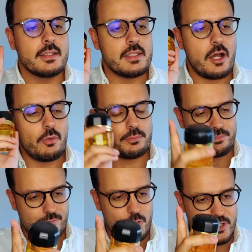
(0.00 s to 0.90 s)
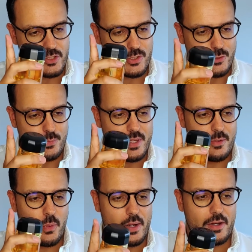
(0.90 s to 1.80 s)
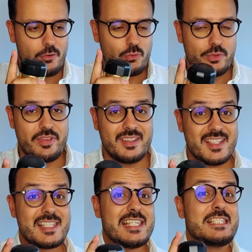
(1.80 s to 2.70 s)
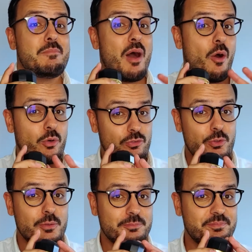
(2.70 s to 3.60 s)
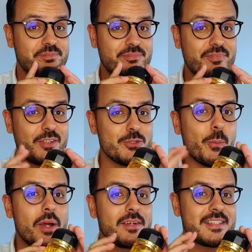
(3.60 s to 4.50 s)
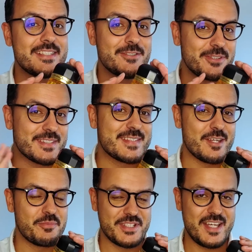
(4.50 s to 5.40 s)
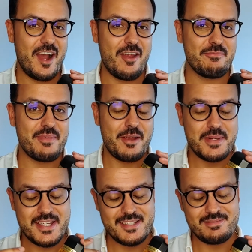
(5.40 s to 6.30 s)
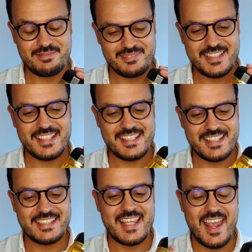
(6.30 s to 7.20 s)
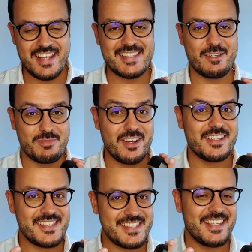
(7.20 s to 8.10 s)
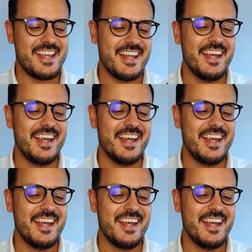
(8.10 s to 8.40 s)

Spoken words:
now you need to be aware of one thing. This is powerful. To wear this during the summertime, I mean, it takes some guts